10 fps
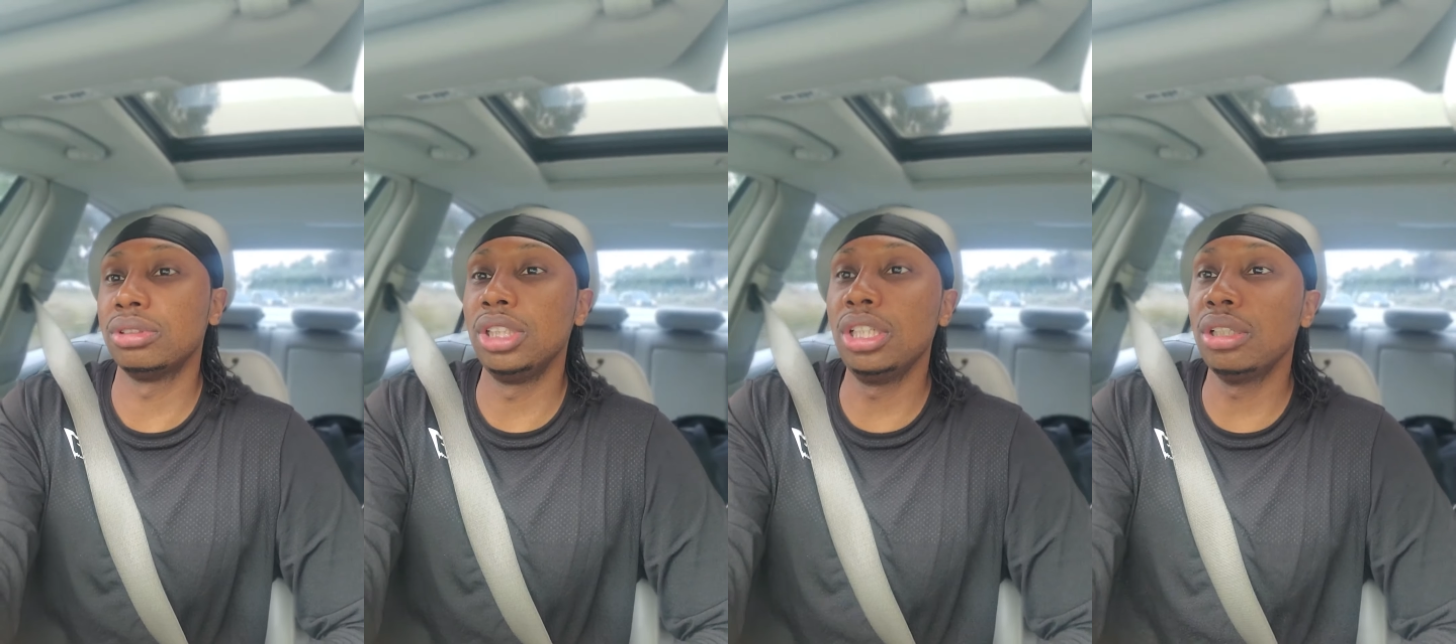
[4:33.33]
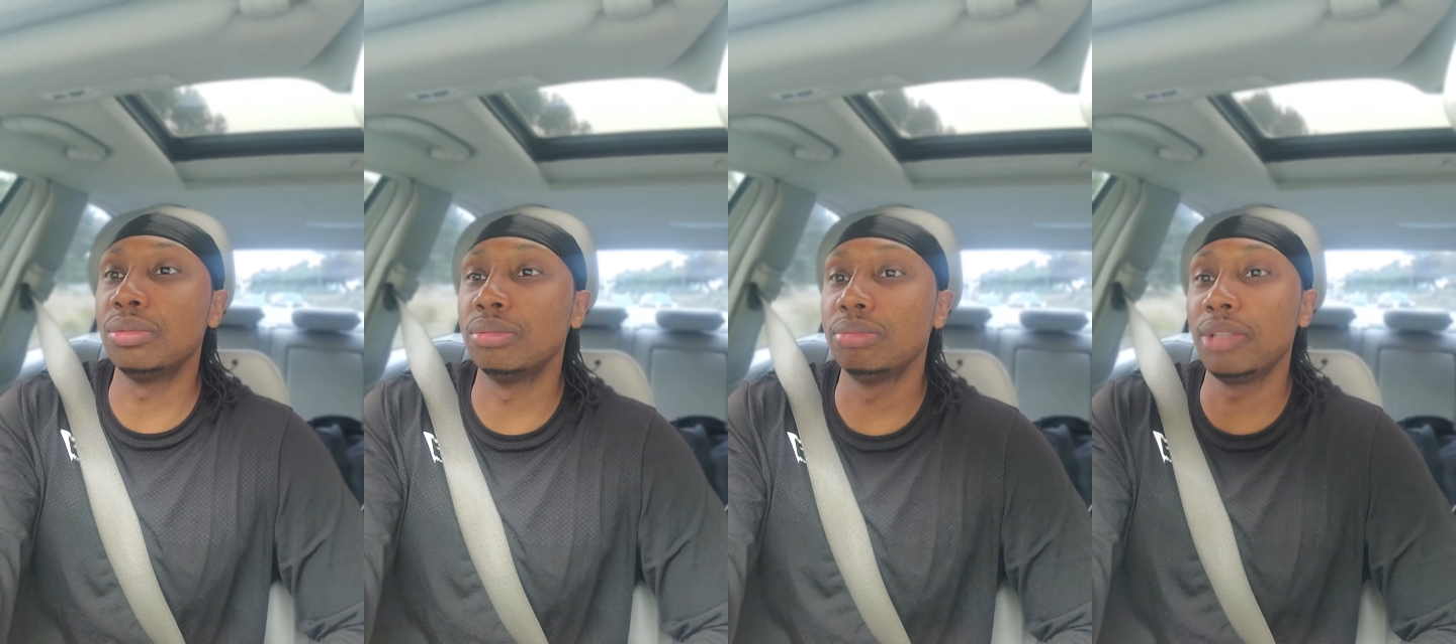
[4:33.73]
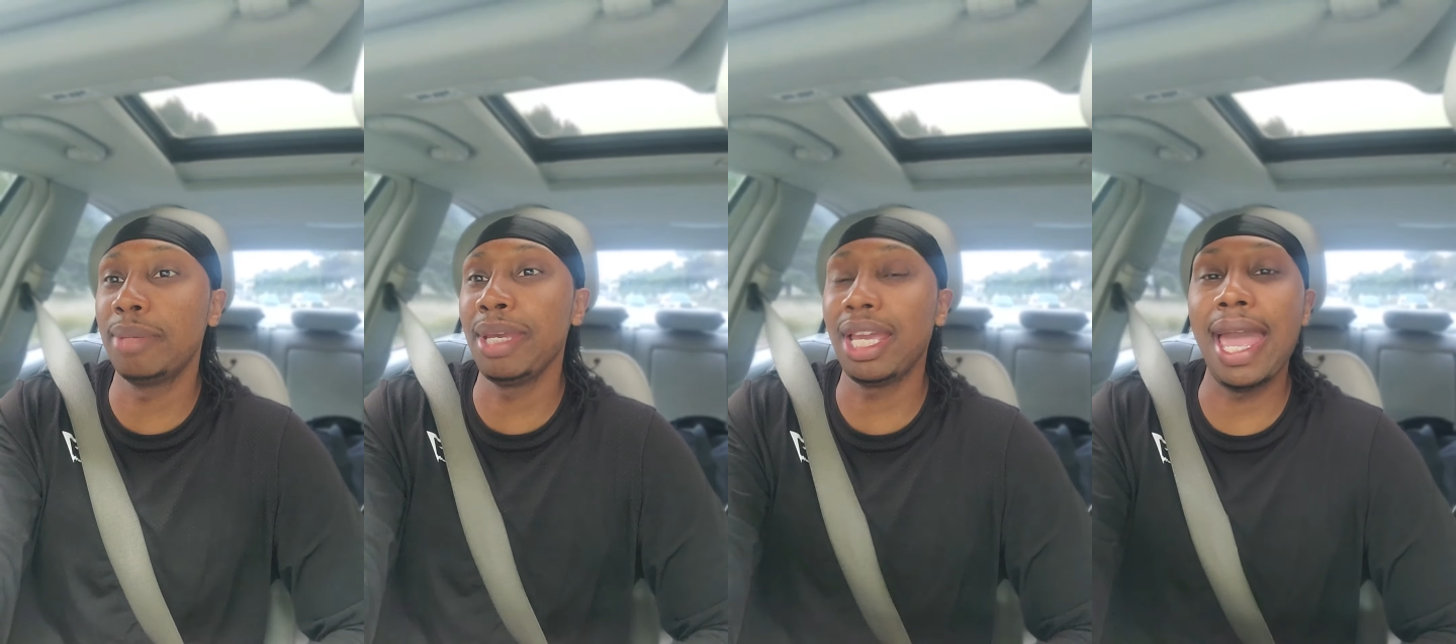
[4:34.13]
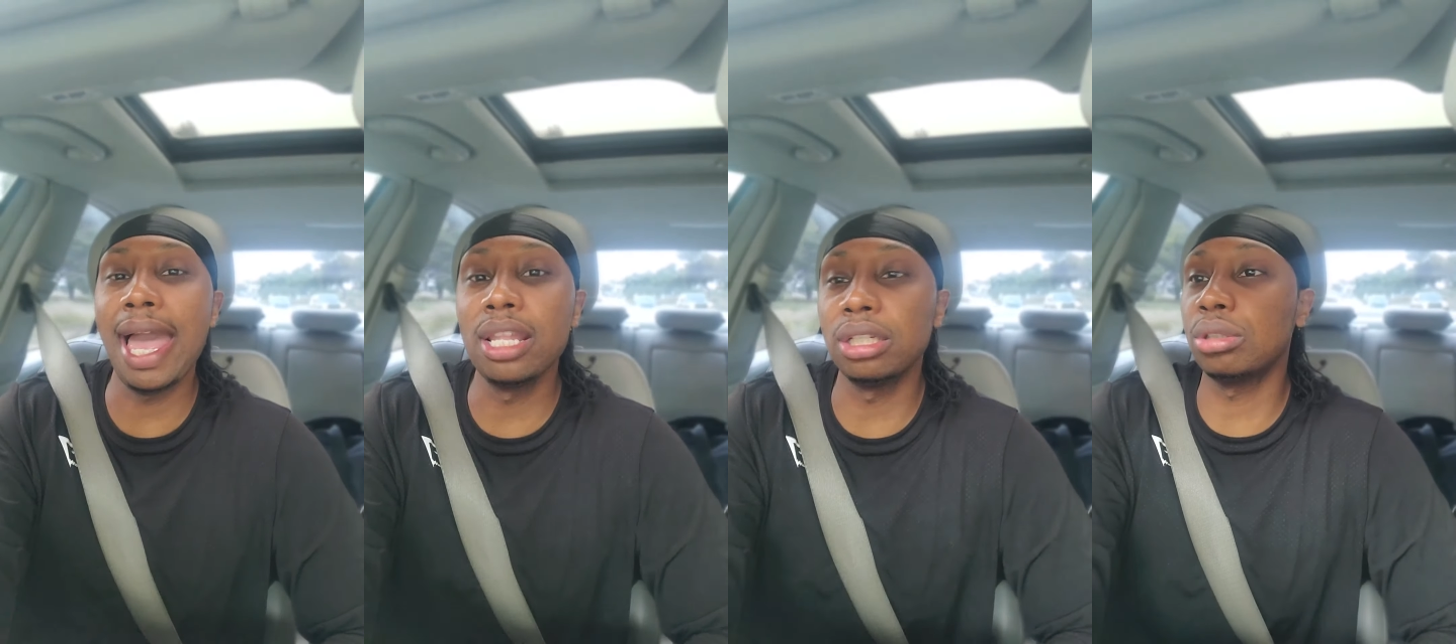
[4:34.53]
young, like making
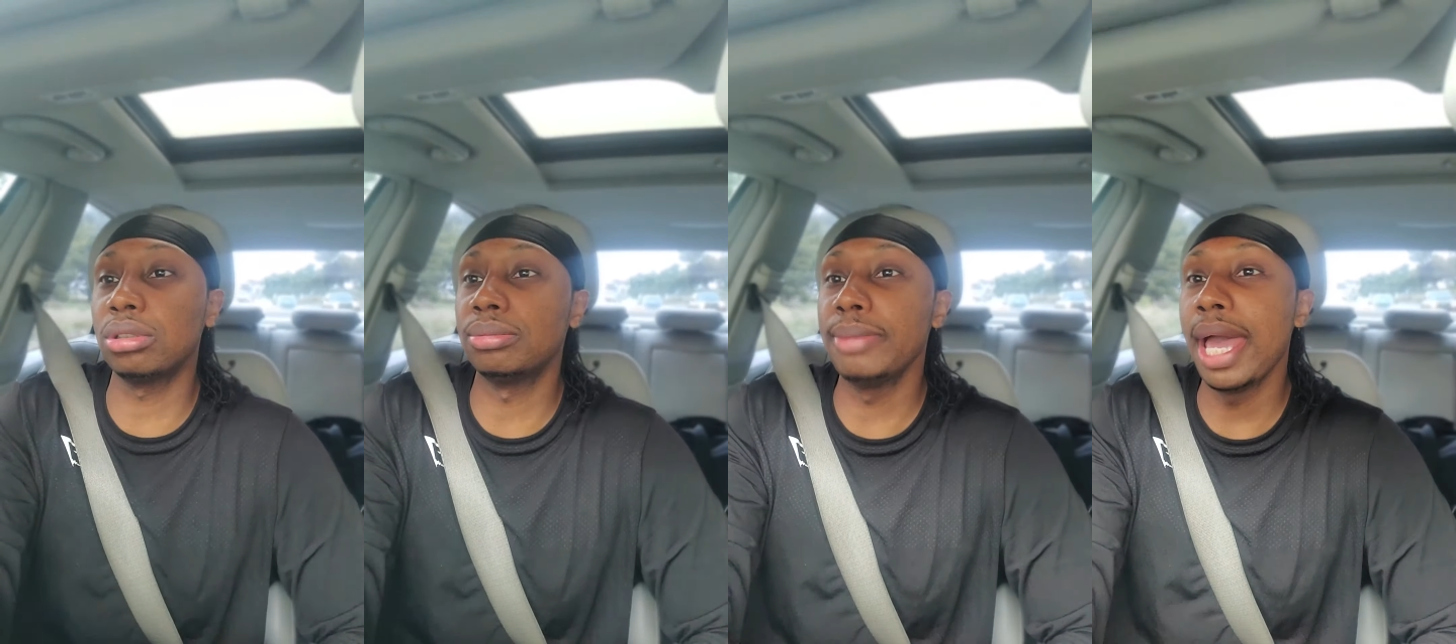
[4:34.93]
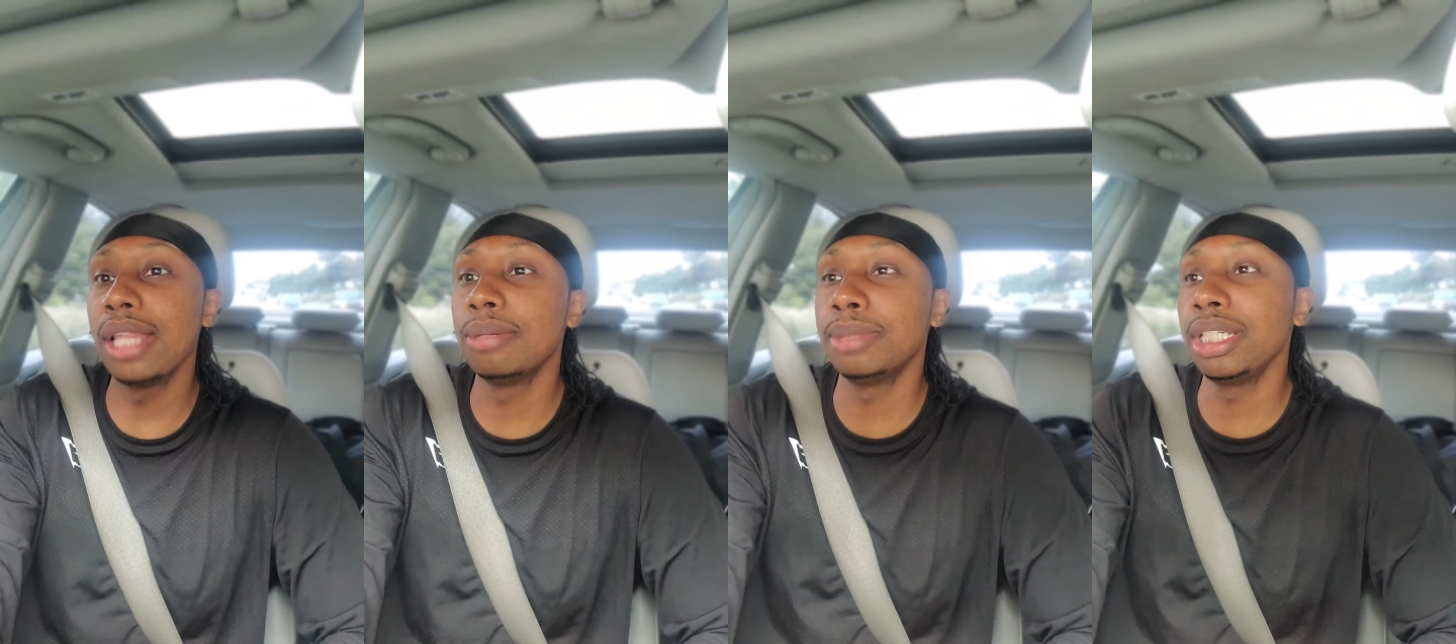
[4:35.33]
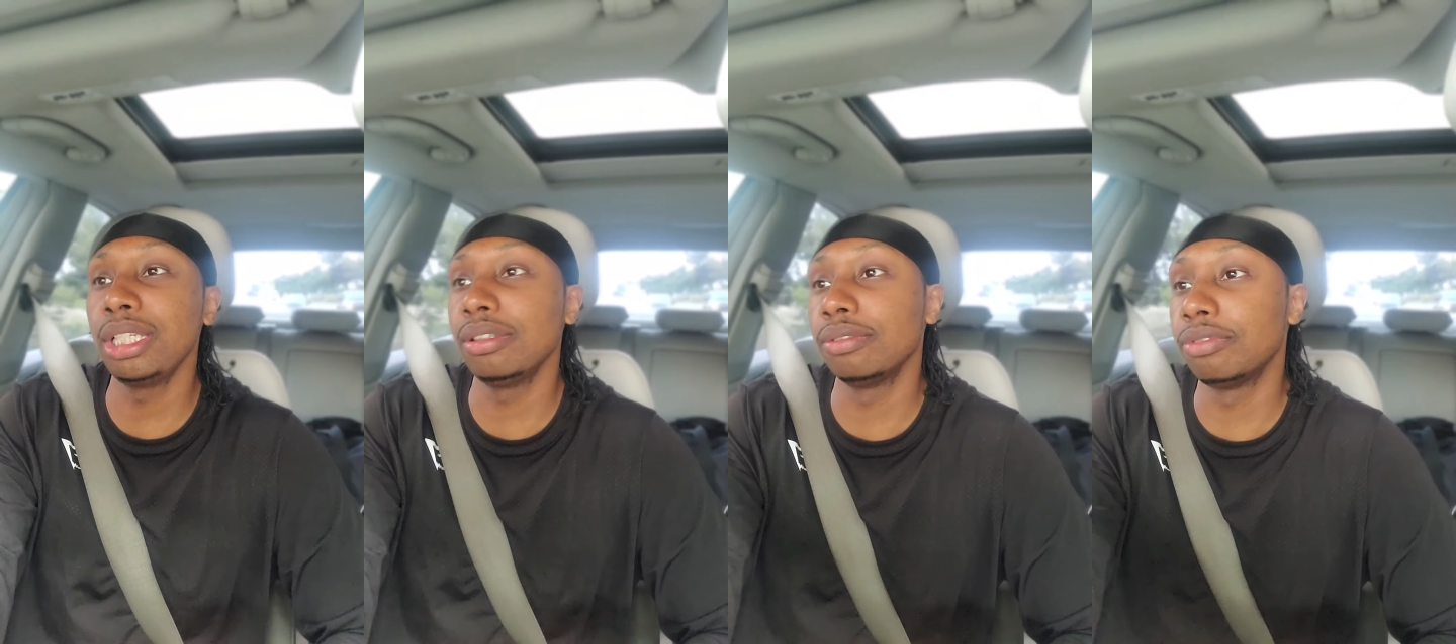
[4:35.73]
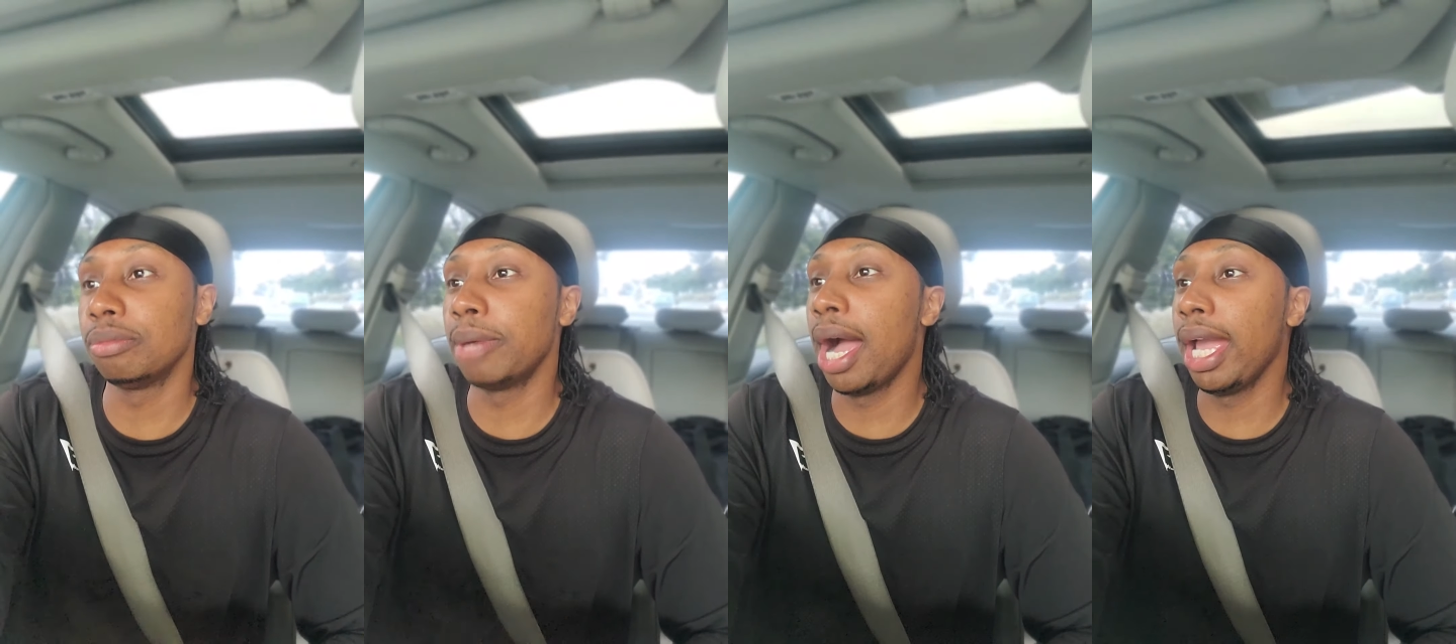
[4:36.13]
hella hella money for
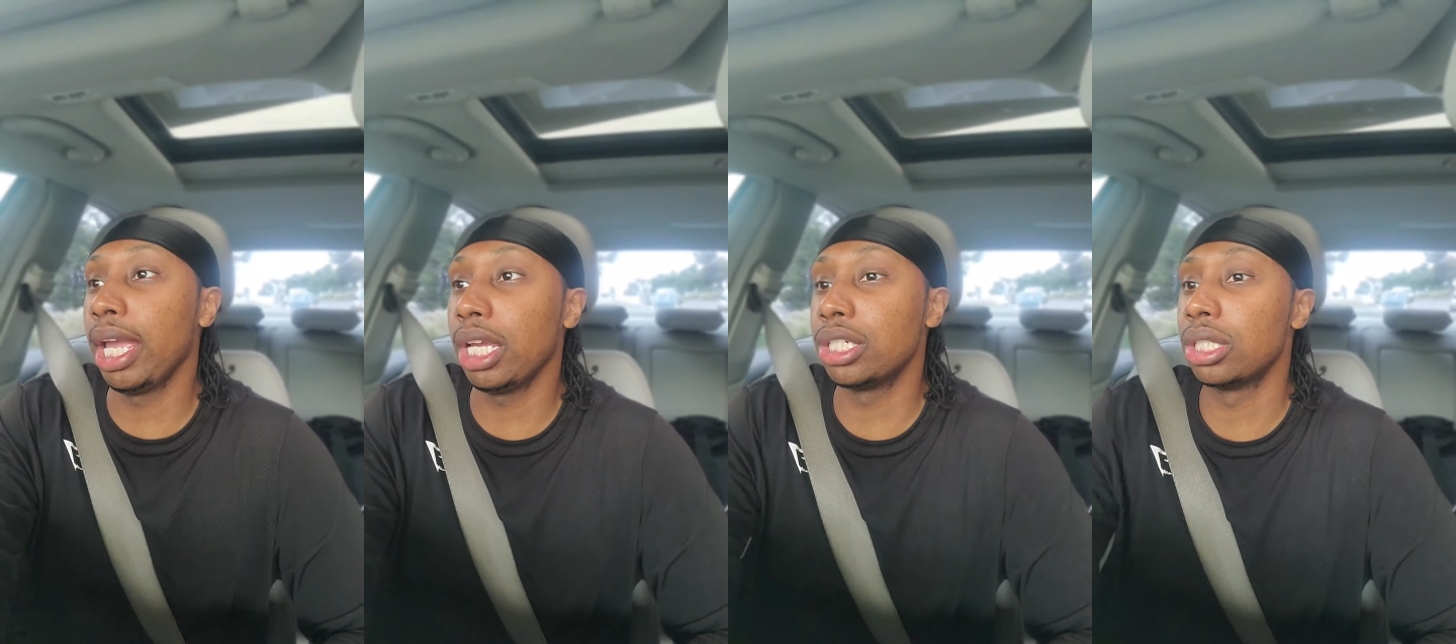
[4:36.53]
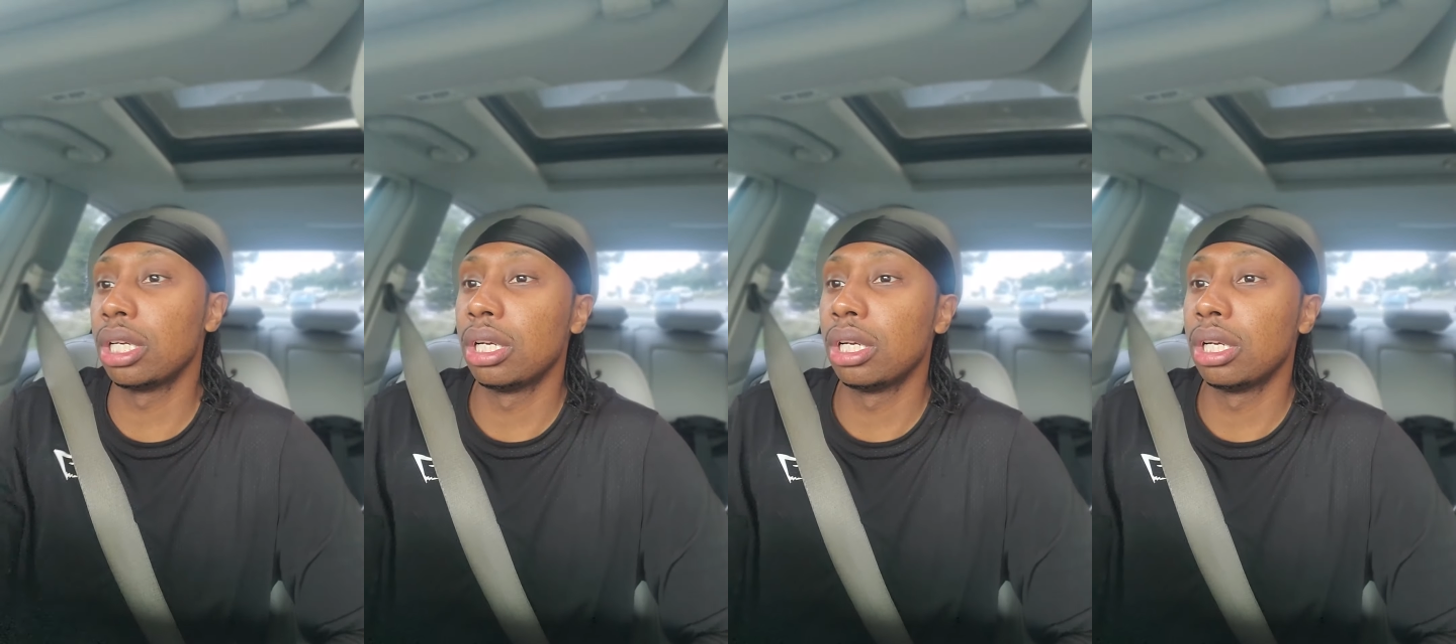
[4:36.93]
my age,